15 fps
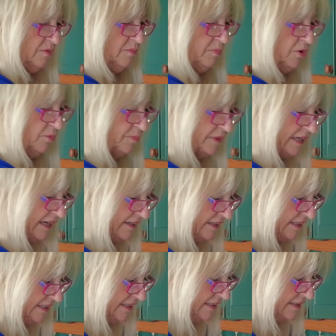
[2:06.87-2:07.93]
Pop that
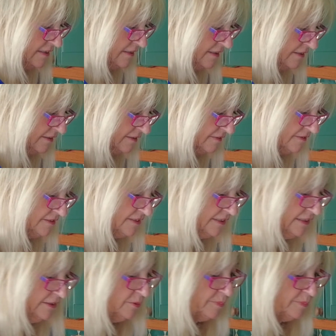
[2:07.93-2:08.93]
in. It's a little